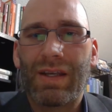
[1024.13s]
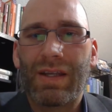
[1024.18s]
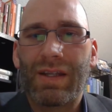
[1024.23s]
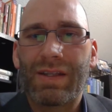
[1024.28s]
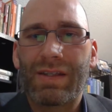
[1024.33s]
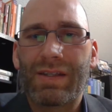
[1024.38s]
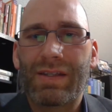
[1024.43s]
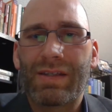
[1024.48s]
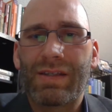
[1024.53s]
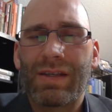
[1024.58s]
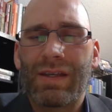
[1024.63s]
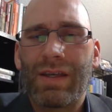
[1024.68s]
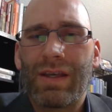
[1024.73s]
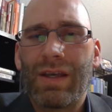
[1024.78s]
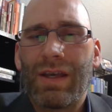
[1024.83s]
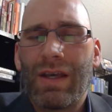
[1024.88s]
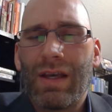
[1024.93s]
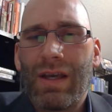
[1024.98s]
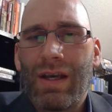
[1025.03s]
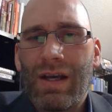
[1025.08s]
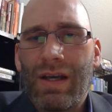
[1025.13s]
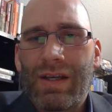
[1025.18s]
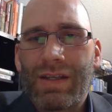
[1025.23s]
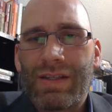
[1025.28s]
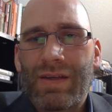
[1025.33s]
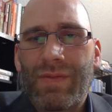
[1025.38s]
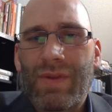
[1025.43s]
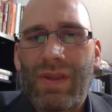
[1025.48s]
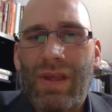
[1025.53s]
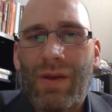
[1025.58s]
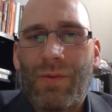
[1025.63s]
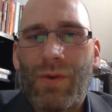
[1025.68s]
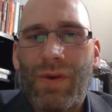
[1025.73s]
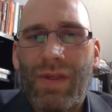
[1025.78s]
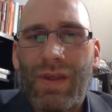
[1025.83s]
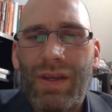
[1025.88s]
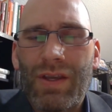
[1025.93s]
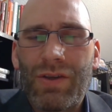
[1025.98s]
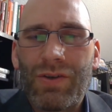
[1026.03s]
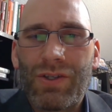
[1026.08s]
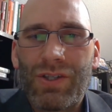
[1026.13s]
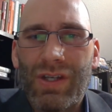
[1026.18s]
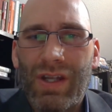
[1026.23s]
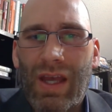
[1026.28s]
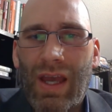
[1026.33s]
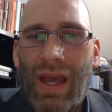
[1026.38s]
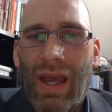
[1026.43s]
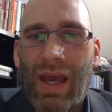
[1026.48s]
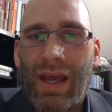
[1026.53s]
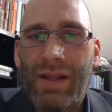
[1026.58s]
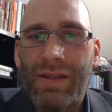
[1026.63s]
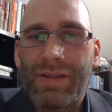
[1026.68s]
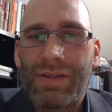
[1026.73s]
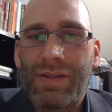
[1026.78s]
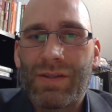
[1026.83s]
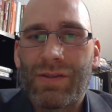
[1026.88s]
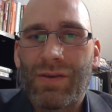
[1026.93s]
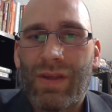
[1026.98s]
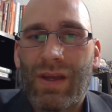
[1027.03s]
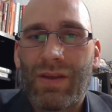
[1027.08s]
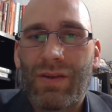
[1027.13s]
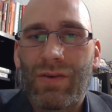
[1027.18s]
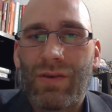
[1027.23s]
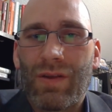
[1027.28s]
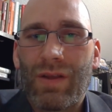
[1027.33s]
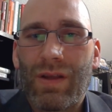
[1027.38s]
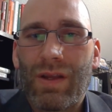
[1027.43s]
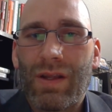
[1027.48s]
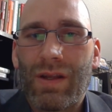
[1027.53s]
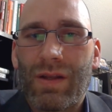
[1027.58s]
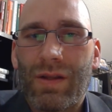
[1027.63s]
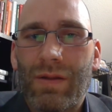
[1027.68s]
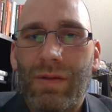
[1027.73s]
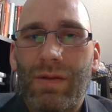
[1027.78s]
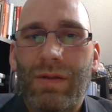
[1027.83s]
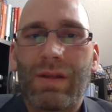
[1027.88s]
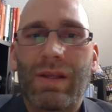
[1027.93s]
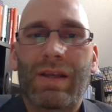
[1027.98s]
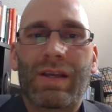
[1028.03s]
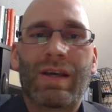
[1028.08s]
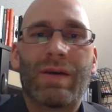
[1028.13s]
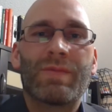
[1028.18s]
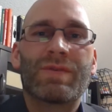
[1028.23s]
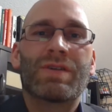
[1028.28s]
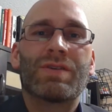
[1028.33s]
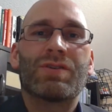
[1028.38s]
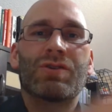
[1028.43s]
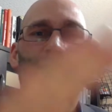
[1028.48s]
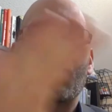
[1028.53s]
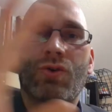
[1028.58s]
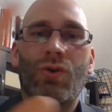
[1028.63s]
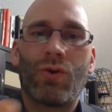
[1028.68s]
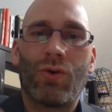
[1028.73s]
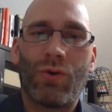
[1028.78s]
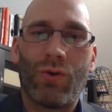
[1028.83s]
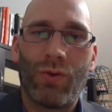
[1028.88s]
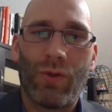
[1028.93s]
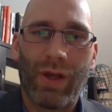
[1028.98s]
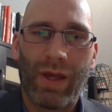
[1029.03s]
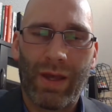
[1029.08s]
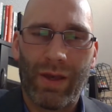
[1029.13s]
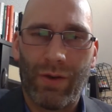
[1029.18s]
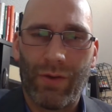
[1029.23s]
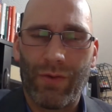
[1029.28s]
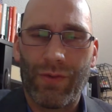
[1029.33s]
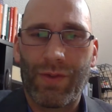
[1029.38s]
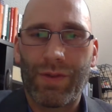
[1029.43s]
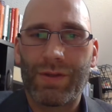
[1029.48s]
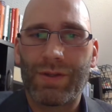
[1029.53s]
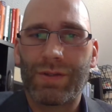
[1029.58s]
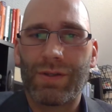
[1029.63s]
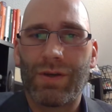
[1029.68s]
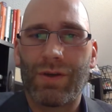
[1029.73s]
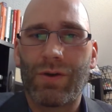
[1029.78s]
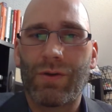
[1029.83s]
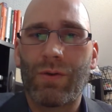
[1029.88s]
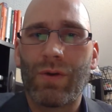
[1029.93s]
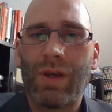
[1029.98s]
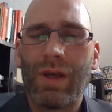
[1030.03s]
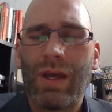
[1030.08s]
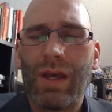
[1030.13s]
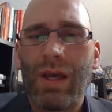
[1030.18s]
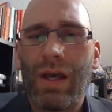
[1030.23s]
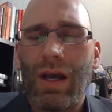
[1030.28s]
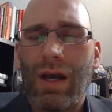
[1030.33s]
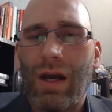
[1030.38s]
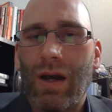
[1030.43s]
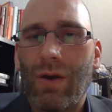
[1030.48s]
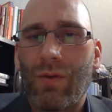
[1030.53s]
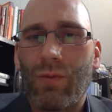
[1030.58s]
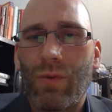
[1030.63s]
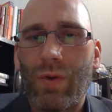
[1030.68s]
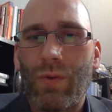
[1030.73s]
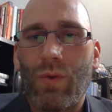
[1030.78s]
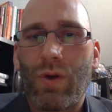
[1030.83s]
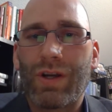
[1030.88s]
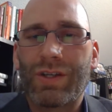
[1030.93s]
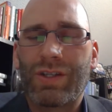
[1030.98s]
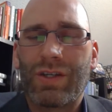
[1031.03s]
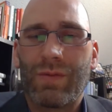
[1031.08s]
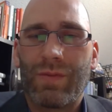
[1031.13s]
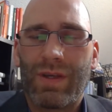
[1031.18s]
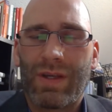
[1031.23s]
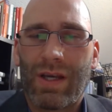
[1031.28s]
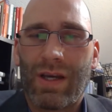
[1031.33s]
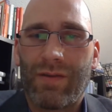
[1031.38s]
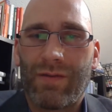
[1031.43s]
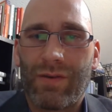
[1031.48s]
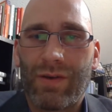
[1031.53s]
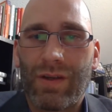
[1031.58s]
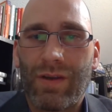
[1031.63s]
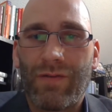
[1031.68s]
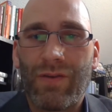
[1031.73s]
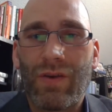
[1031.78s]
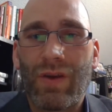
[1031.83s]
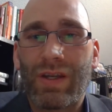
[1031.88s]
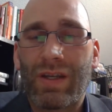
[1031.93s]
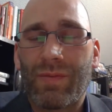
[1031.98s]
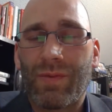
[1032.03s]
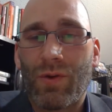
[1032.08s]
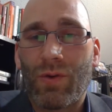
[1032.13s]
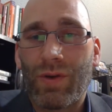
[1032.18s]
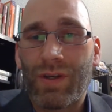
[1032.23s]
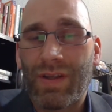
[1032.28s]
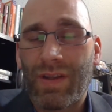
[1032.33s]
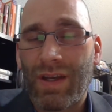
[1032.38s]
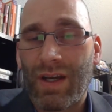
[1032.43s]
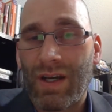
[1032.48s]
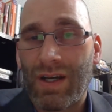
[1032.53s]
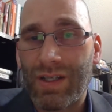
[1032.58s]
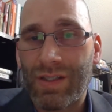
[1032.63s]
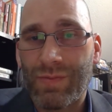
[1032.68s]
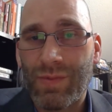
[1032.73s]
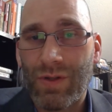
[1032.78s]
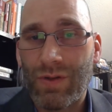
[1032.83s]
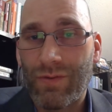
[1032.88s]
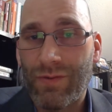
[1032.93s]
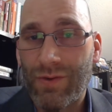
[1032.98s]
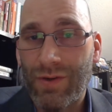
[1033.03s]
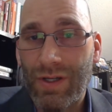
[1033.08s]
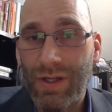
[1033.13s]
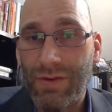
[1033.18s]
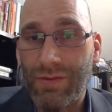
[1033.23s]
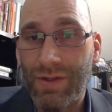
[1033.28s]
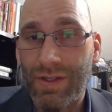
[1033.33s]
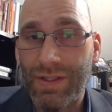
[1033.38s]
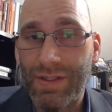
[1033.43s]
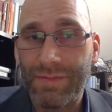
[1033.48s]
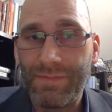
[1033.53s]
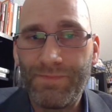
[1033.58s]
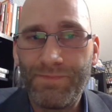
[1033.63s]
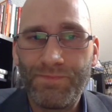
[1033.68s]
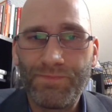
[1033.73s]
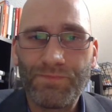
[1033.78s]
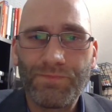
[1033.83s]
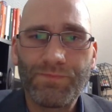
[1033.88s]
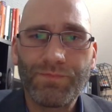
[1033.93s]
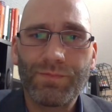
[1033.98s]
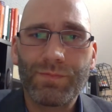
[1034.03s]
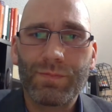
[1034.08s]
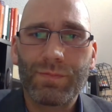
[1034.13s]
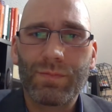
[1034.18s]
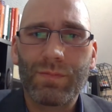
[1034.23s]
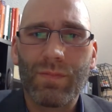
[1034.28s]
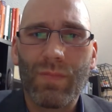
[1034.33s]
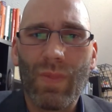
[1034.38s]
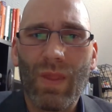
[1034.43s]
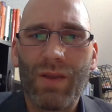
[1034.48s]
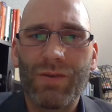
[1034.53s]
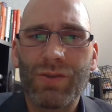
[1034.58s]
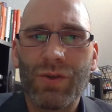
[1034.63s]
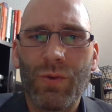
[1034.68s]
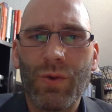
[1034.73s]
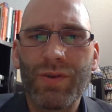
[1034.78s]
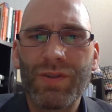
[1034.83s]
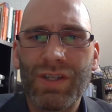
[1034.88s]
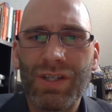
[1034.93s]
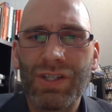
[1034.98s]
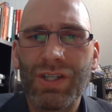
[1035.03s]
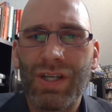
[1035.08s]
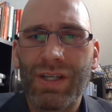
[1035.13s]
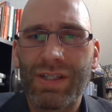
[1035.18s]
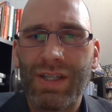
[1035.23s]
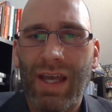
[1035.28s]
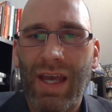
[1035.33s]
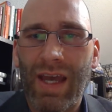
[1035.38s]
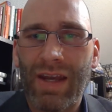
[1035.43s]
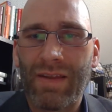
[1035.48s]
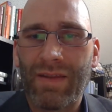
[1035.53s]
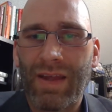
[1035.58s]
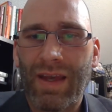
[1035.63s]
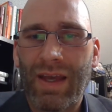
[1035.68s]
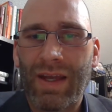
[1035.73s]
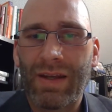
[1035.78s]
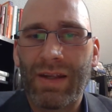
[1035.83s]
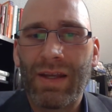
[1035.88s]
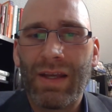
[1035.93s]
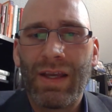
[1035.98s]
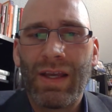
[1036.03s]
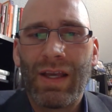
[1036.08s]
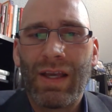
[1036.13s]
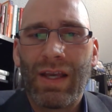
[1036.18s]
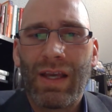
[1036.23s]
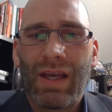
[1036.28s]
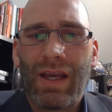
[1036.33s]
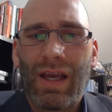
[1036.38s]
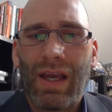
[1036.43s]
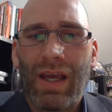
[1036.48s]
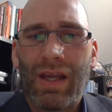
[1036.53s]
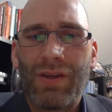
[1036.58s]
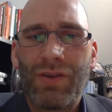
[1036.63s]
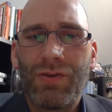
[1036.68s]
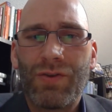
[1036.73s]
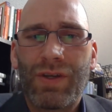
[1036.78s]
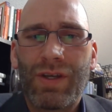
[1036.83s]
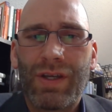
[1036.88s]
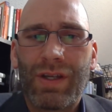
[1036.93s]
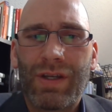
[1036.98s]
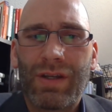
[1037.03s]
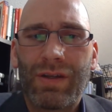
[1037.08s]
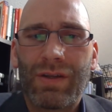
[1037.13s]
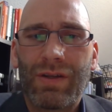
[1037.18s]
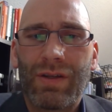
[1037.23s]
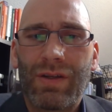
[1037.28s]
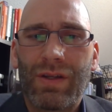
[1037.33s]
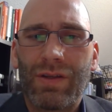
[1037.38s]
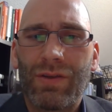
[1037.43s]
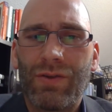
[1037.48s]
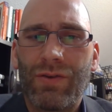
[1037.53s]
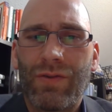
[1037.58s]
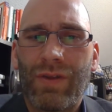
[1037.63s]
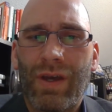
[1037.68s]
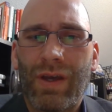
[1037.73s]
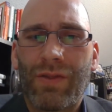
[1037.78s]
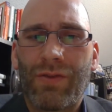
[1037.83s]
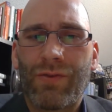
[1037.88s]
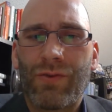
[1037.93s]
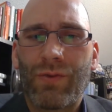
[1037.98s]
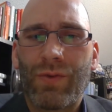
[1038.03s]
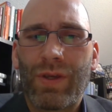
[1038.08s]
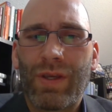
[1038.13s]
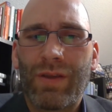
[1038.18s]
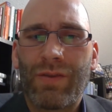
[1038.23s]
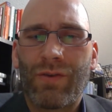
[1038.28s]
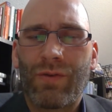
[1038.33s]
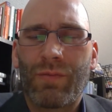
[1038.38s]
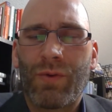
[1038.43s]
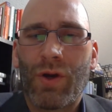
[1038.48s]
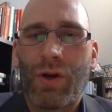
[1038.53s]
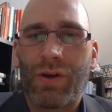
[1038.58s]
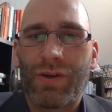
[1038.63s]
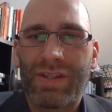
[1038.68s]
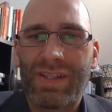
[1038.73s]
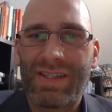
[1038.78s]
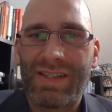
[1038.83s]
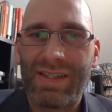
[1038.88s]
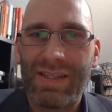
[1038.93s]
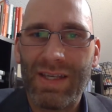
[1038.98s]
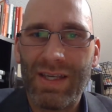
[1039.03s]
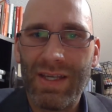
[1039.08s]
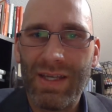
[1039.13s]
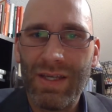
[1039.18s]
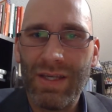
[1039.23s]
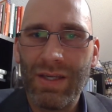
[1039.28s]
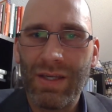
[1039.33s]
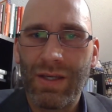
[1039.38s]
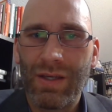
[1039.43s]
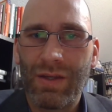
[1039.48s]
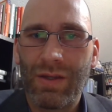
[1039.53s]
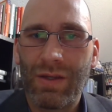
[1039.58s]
and it's something that we think you should add so that it encompasses your whole health. So we want you to be covered if you end up going to the hospital for any reason. So we'd suggest adding that, and you can do that through either Part C.